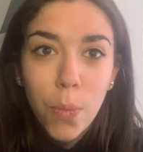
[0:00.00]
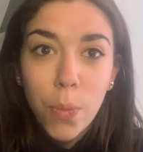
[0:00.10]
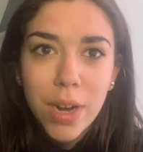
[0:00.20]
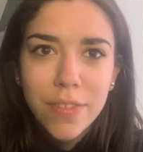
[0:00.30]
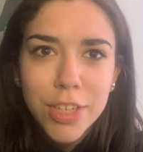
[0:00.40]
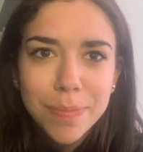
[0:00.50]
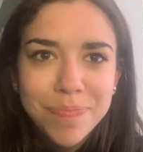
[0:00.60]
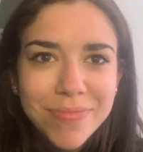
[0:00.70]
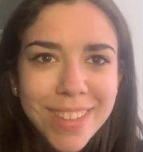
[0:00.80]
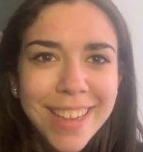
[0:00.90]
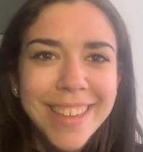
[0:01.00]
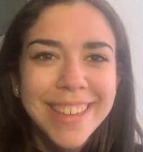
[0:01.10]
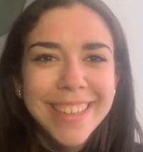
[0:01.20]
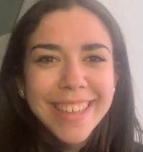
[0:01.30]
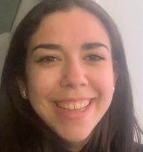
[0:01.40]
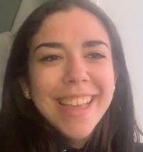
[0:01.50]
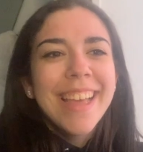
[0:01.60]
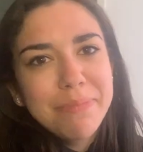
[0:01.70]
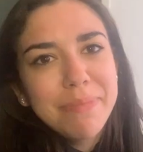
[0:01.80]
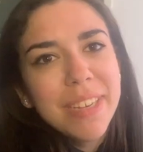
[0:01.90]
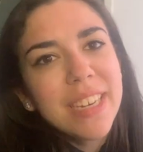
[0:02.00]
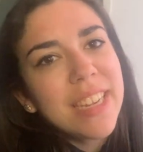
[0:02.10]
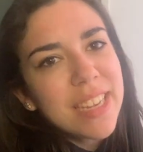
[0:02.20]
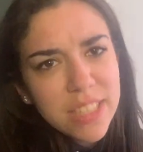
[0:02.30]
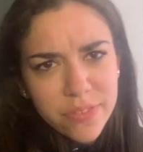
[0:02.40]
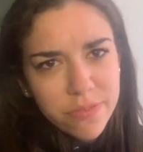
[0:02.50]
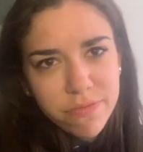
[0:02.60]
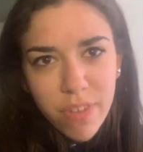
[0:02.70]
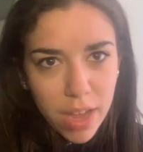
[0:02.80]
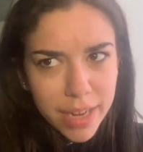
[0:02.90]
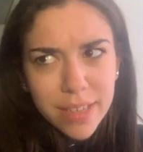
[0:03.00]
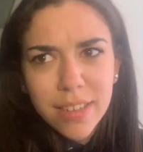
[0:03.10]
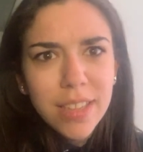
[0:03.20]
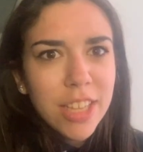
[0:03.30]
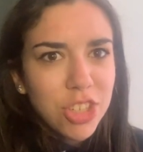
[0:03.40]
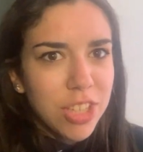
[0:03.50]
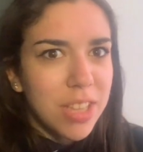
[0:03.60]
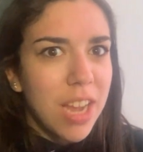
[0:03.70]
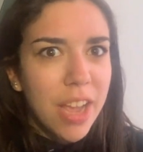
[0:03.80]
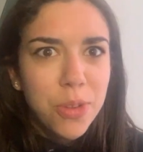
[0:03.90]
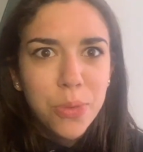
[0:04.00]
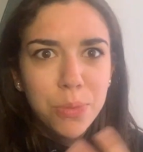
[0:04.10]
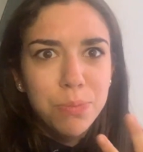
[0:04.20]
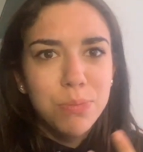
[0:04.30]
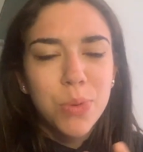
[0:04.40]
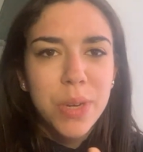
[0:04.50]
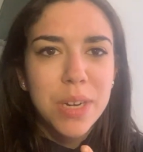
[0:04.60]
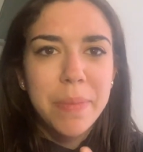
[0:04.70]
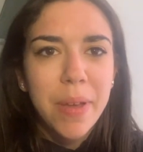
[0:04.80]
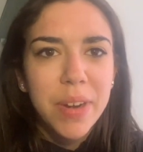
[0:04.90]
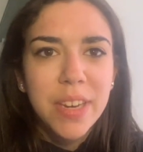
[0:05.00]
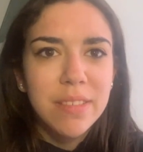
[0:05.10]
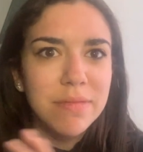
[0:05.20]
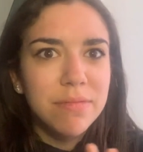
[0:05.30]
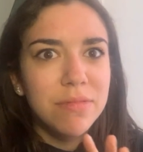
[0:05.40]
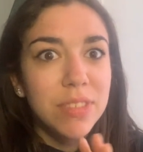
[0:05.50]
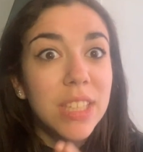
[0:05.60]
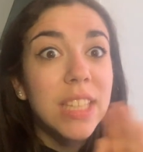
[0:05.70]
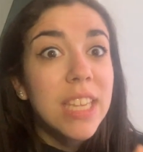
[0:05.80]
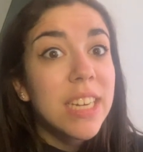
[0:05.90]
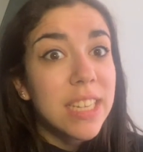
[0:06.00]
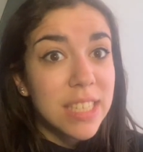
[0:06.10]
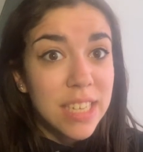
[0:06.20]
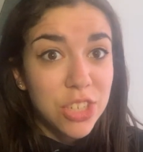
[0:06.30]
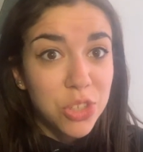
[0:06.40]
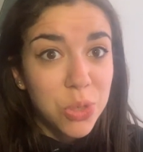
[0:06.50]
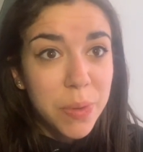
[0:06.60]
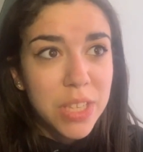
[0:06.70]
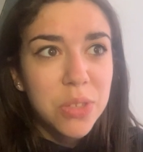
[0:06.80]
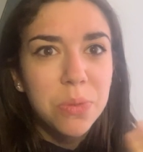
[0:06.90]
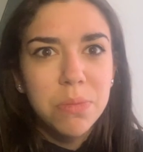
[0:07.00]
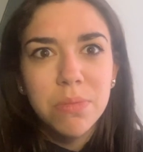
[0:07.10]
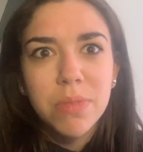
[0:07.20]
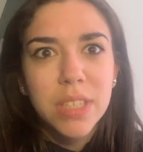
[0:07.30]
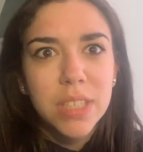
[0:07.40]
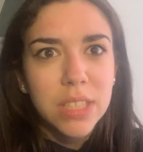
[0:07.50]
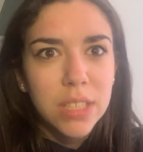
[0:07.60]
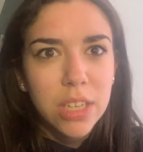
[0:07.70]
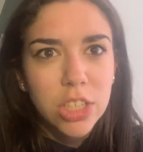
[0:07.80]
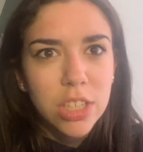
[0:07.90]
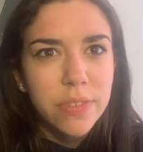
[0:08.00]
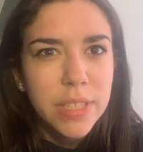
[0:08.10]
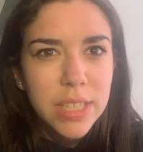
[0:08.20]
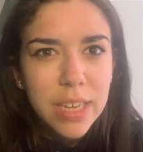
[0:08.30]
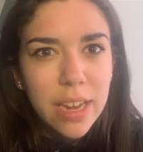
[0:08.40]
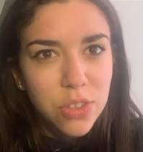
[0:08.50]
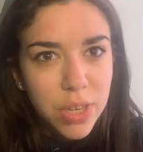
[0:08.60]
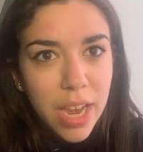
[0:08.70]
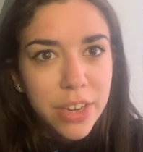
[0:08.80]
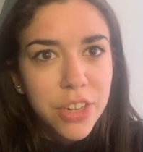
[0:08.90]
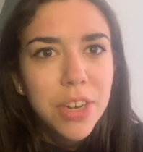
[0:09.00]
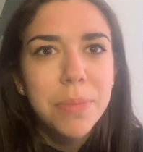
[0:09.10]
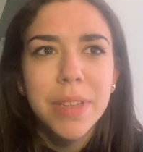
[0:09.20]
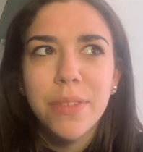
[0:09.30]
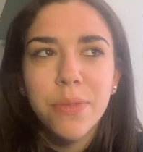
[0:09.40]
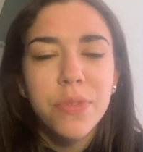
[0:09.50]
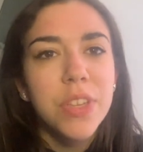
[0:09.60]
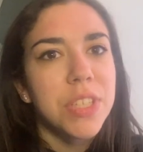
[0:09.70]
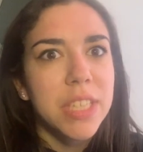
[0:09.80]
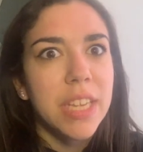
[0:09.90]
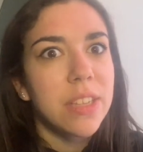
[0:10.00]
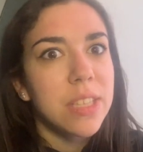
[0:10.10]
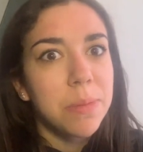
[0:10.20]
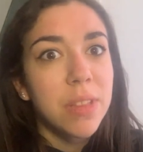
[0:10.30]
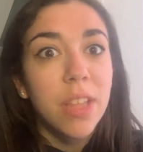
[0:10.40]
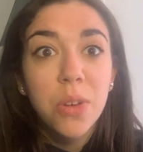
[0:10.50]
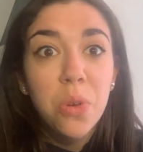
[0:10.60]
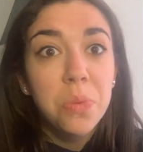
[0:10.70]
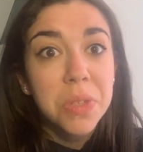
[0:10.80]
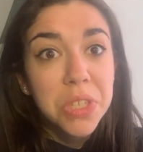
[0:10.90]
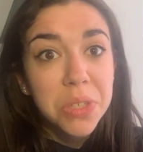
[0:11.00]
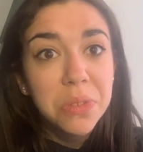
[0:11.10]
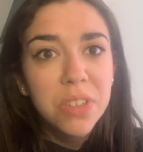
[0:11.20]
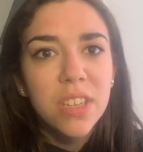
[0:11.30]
Whatever. But he's fine. Allegedly, the guy who tweeted about it deleted his initial tweet. So we're still not sure if it's like actually accurate, but it feels like it's something that Cole would do.